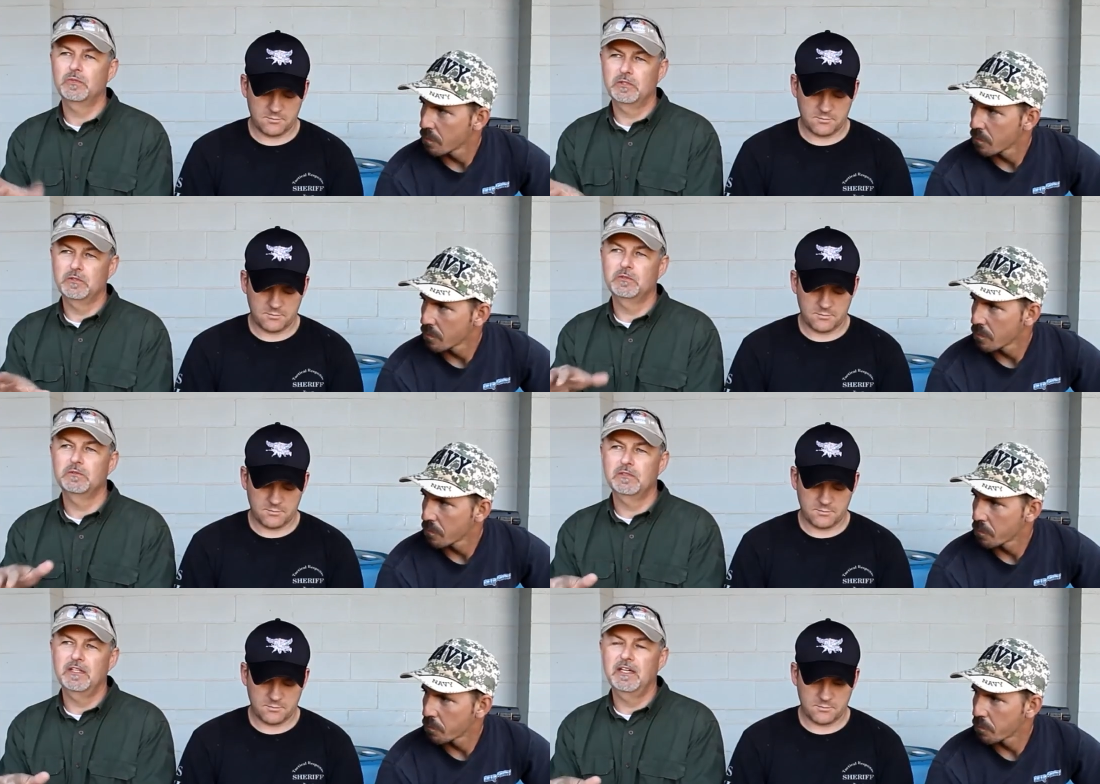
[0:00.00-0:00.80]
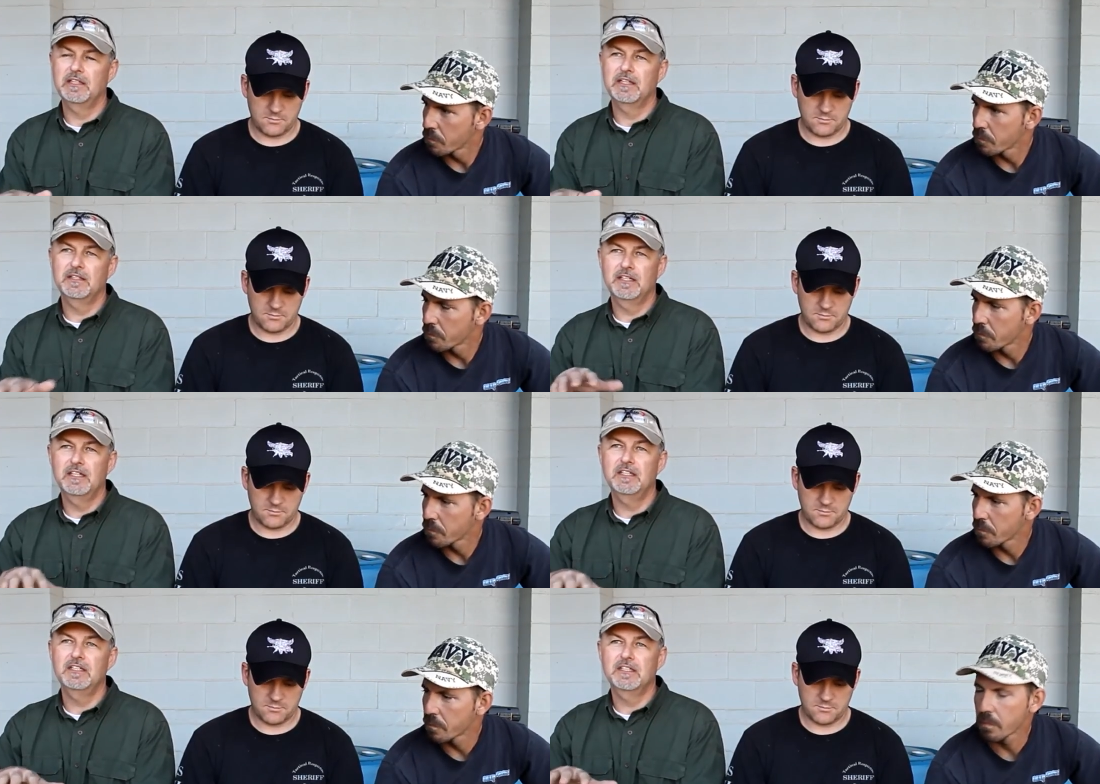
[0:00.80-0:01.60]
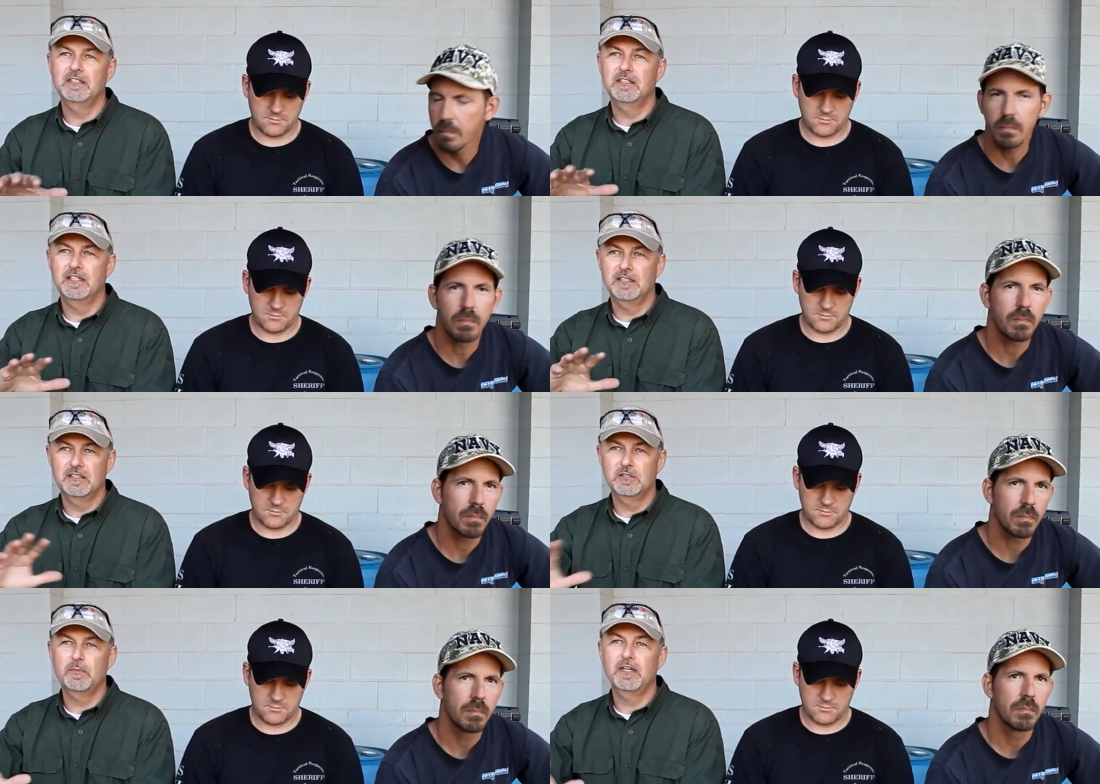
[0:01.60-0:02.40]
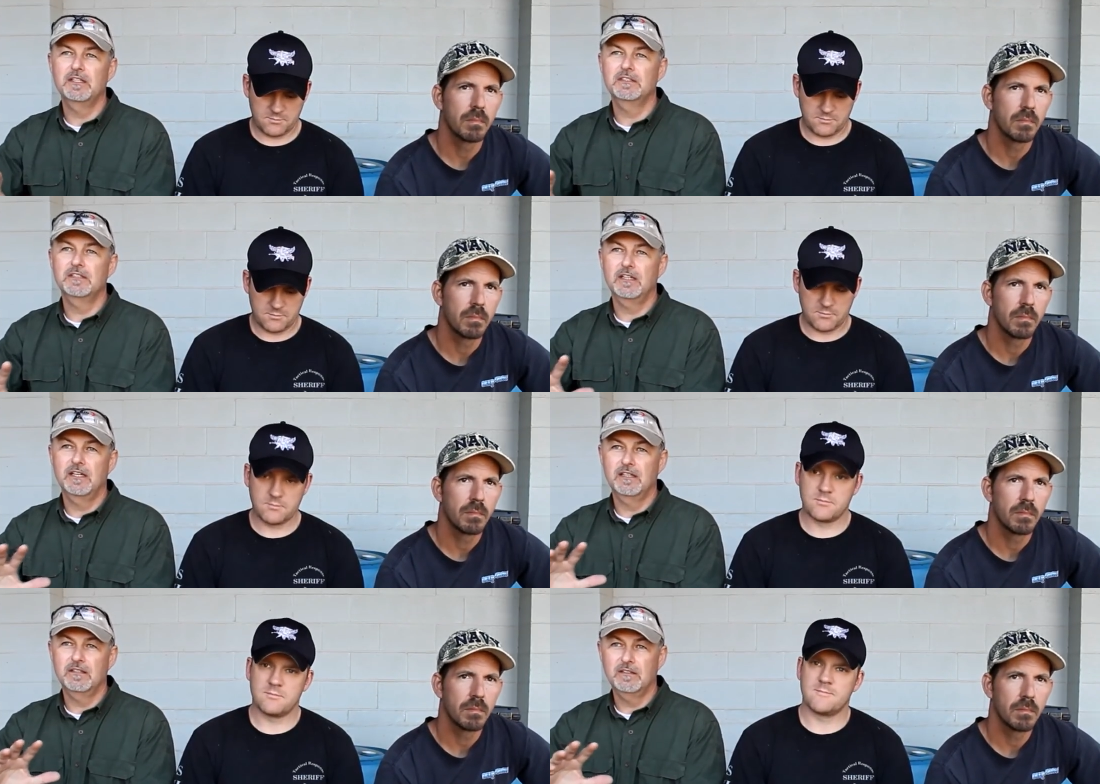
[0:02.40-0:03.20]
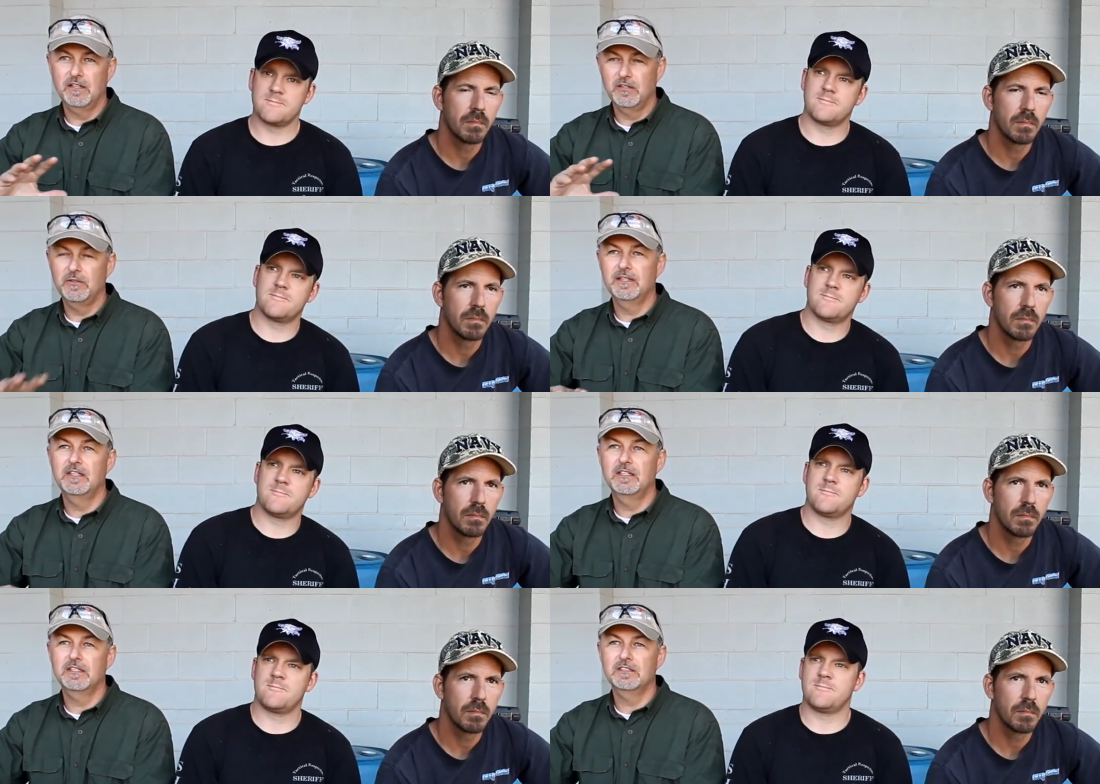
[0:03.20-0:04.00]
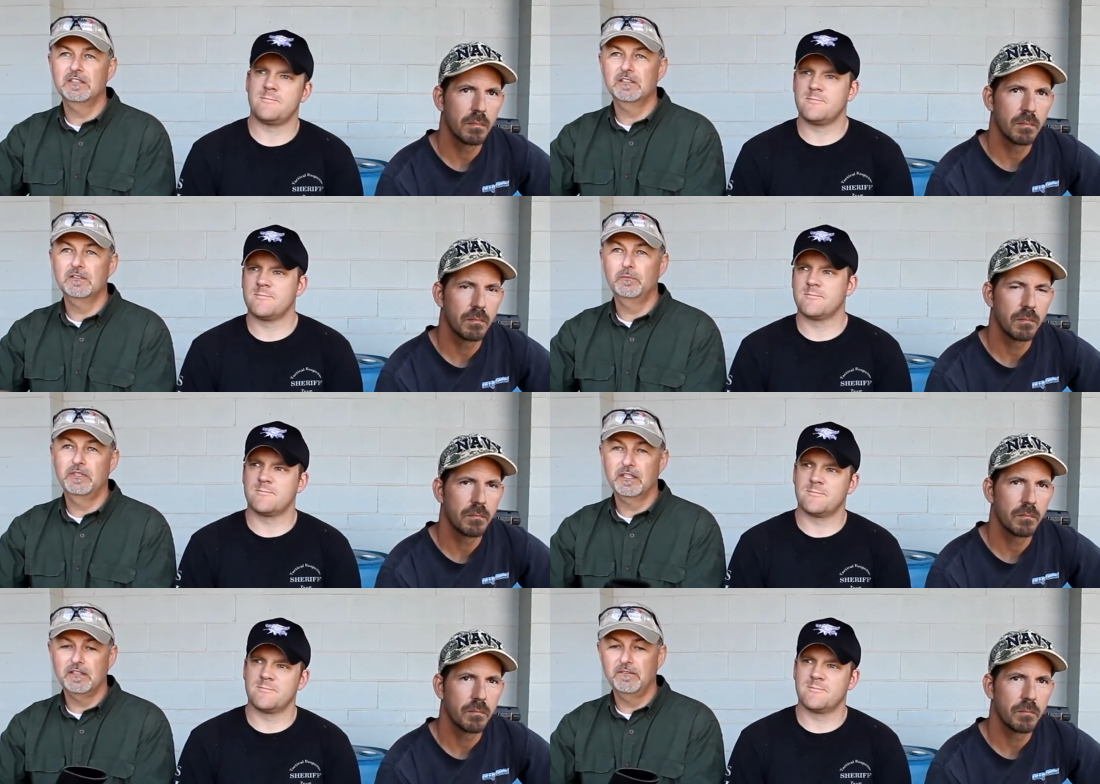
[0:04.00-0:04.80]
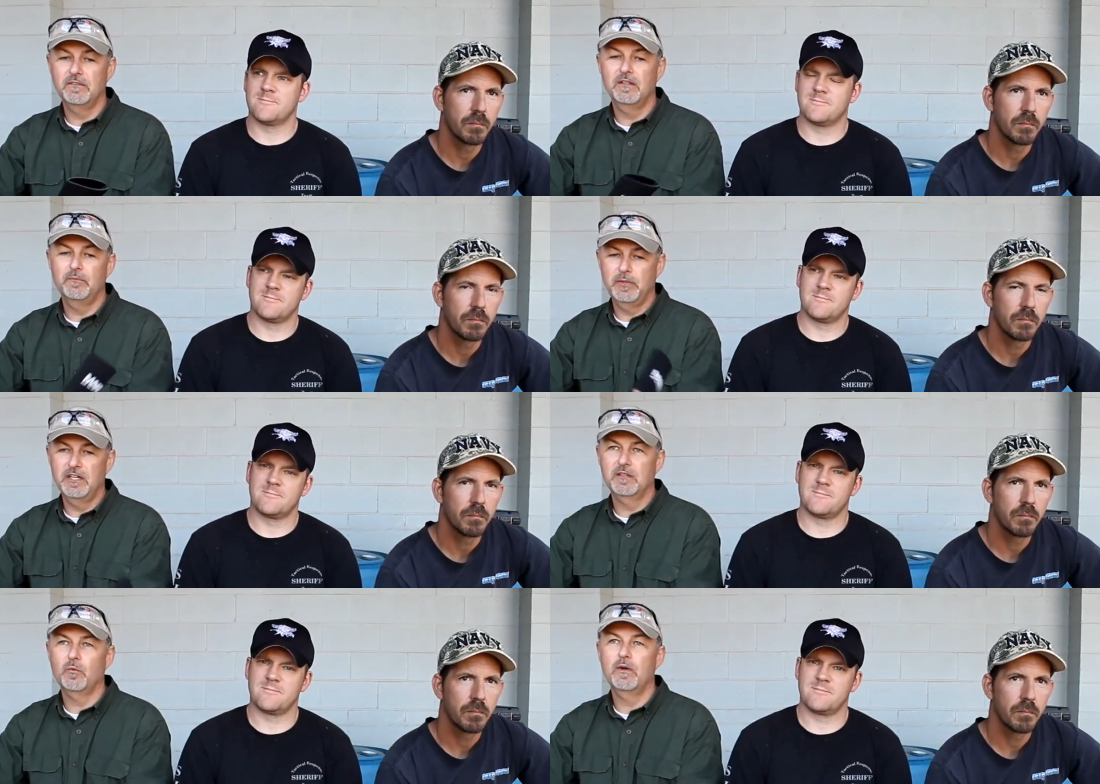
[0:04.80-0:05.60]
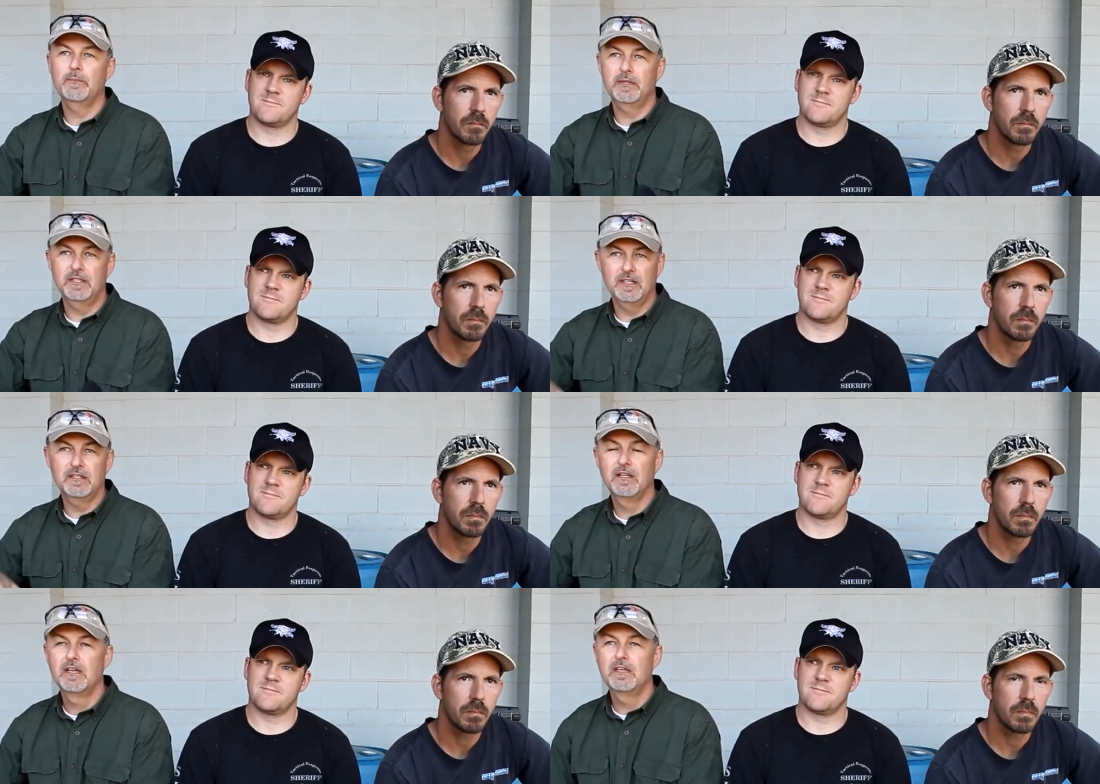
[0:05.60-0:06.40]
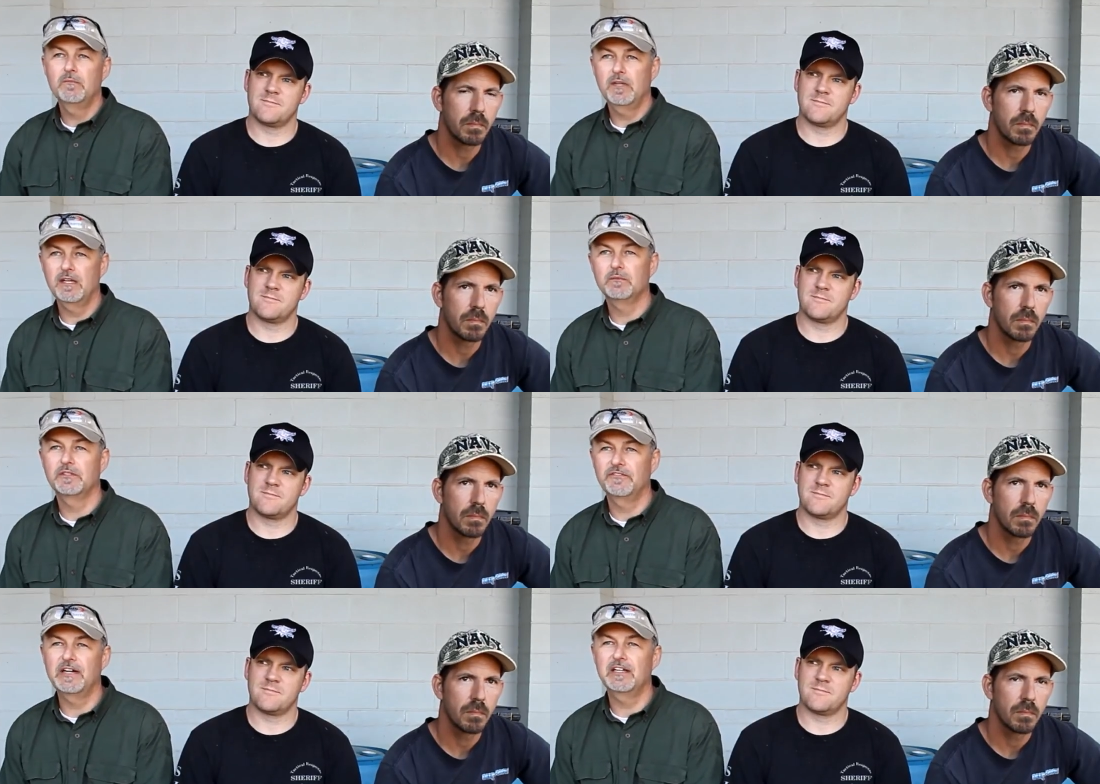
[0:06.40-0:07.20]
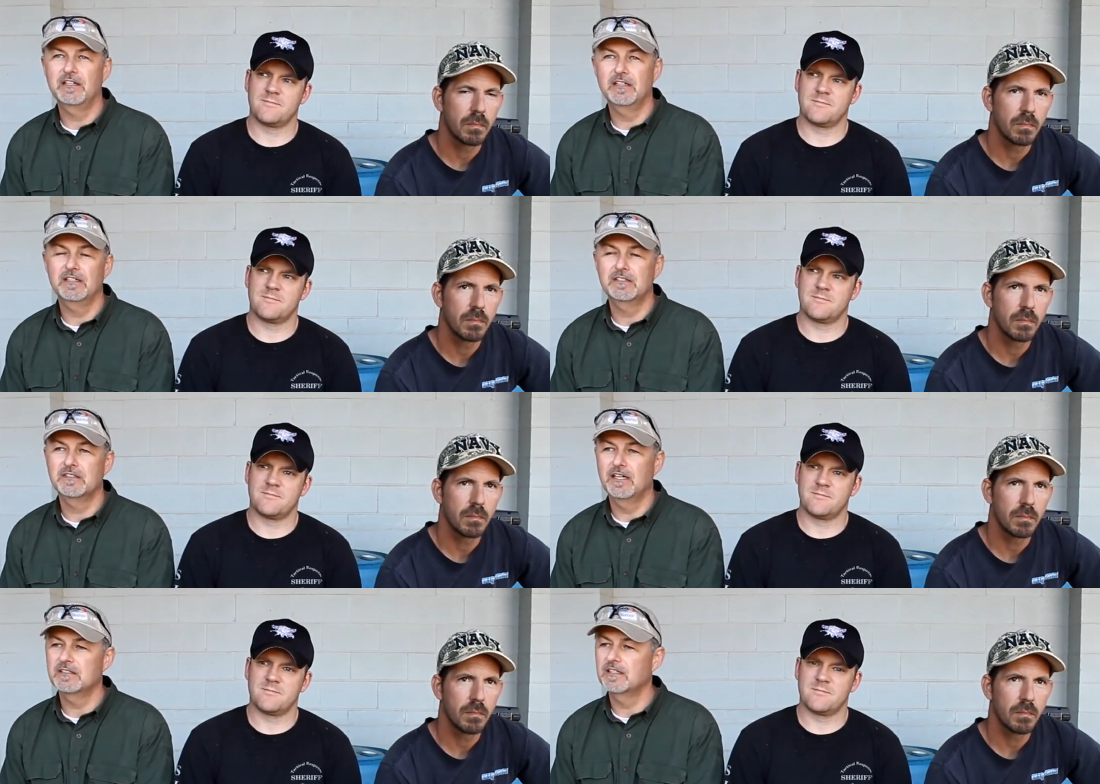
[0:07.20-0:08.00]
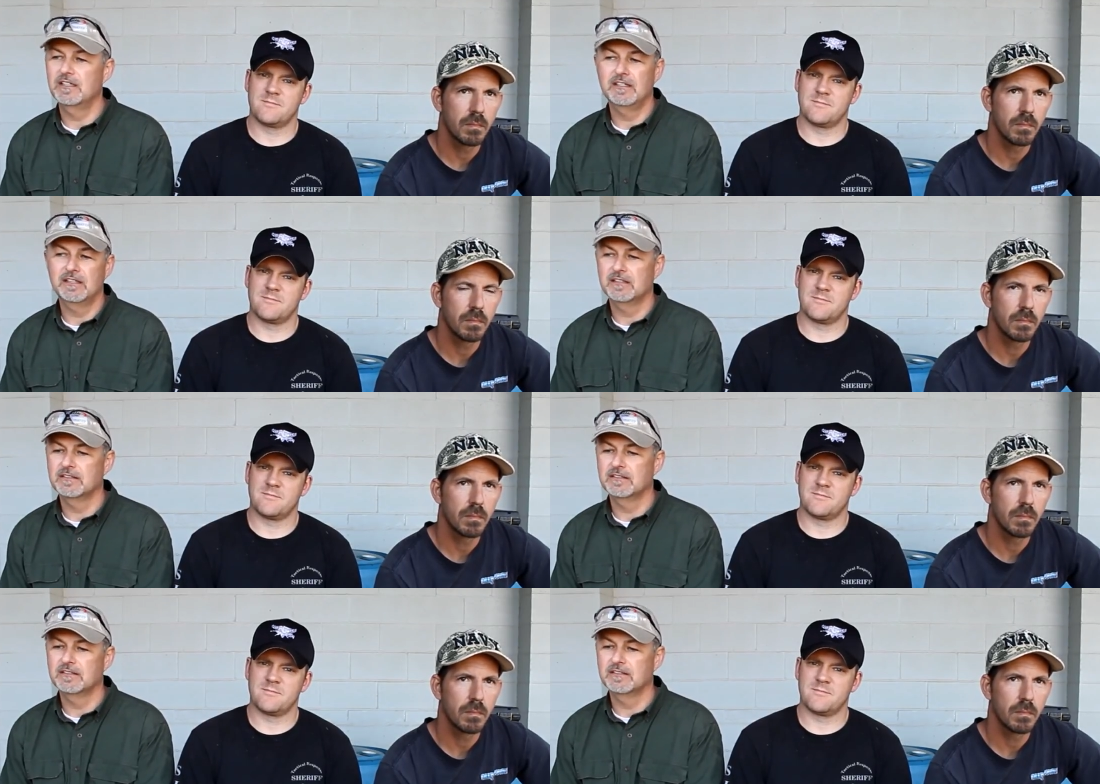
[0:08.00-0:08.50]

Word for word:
Speaker 1: roll and get the knee in to get the space and, and create the distance, particularly pinning the weapon and then being able to fire, that's, that's a,